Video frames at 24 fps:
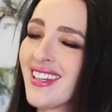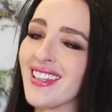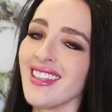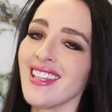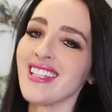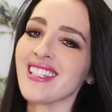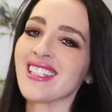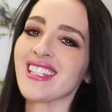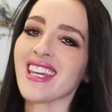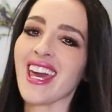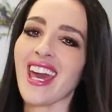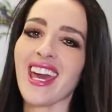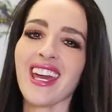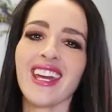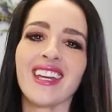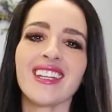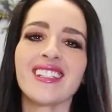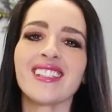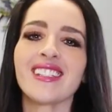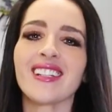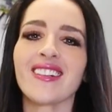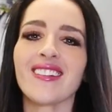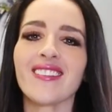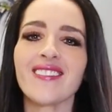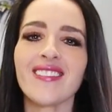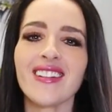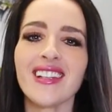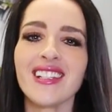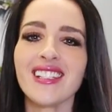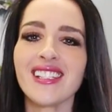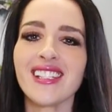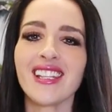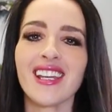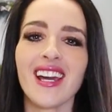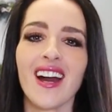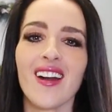This cake is
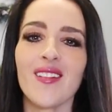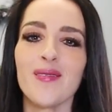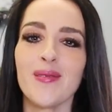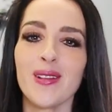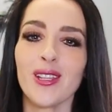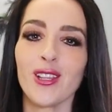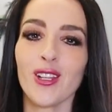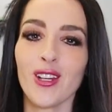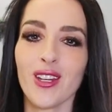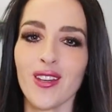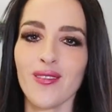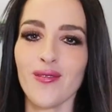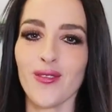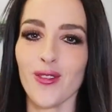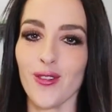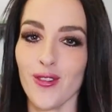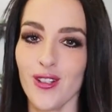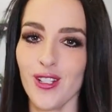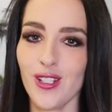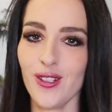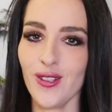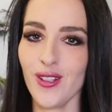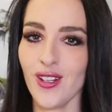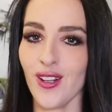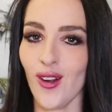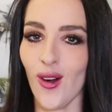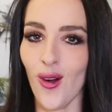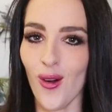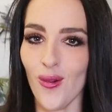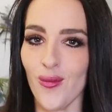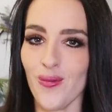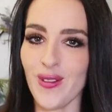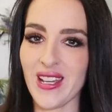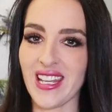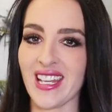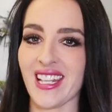crazy. I've been looking forward to it
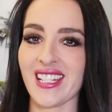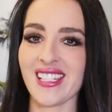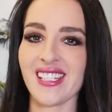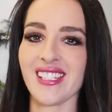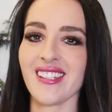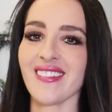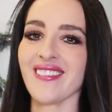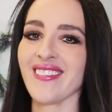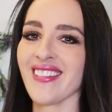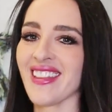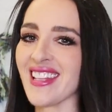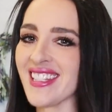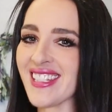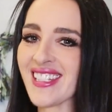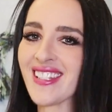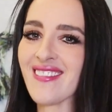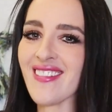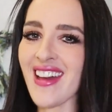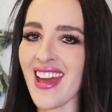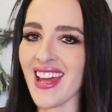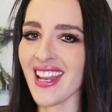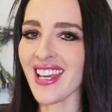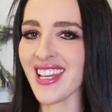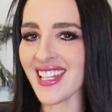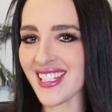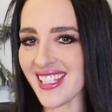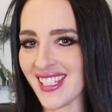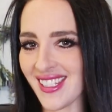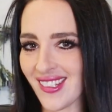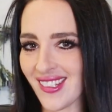all week. So let's go ahead and get